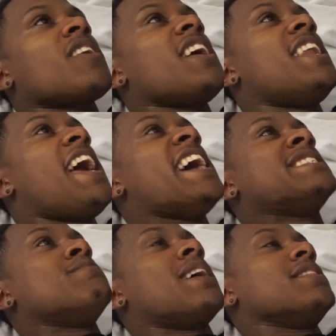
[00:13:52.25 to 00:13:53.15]
And they had
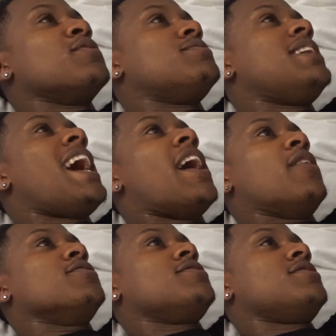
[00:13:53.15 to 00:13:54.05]
some like little
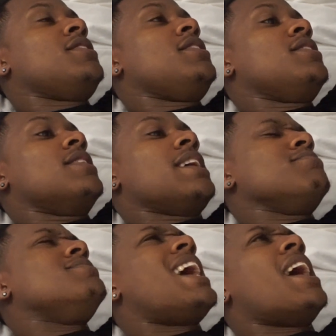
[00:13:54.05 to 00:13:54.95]
towels. Like
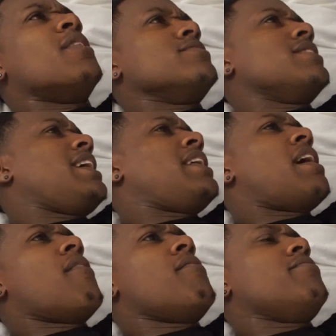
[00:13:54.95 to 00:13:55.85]
some towels laid
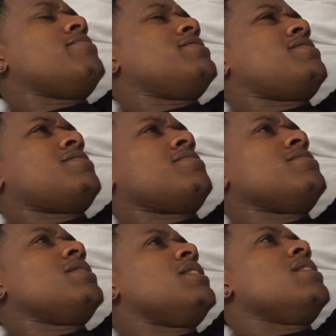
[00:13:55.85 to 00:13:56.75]
out. Just
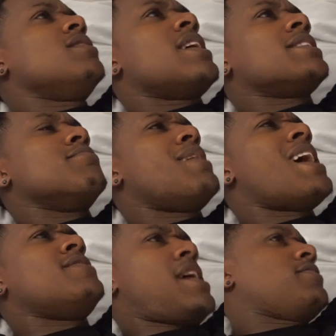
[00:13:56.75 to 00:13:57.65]
like some
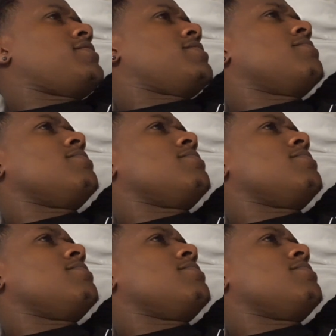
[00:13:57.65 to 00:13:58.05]
bath towels.